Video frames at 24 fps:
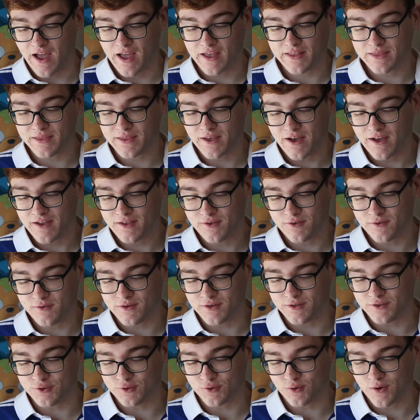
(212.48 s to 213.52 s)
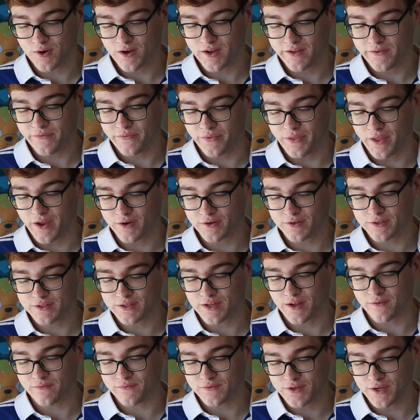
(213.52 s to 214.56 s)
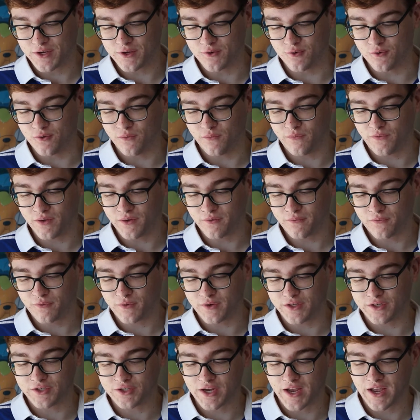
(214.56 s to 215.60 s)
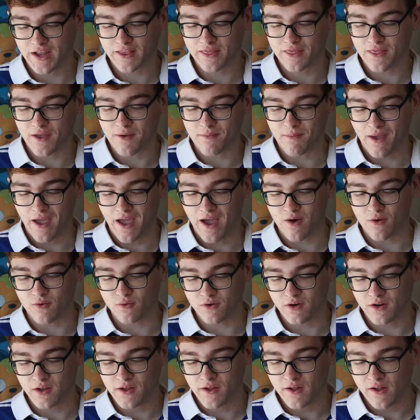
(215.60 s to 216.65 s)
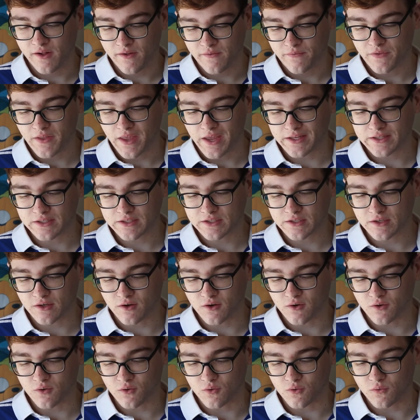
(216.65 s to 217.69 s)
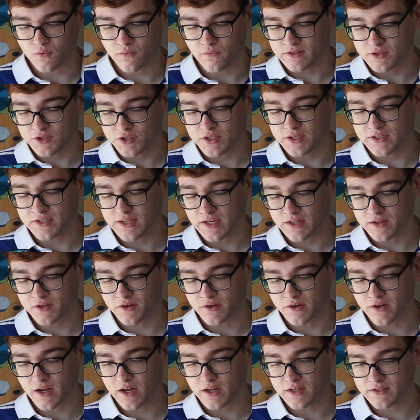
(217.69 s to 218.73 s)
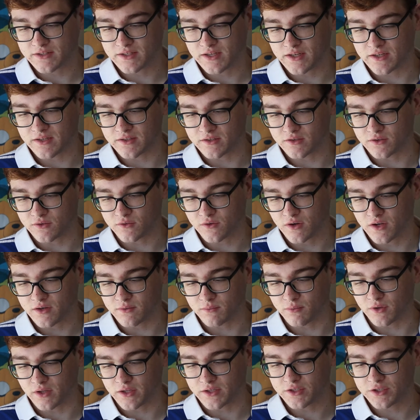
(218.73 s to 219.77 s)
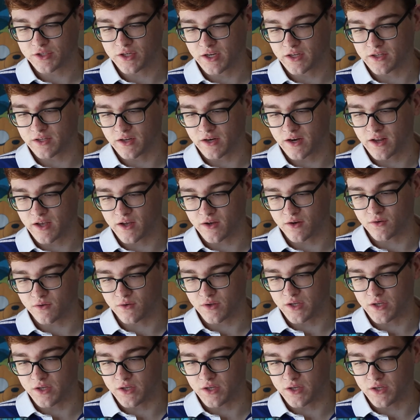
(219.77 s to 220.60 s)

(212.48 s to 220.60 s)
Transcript: I thought you'd enjoy their stuff too. Feel free to check them out." And so she said their content is incredible. I checked it out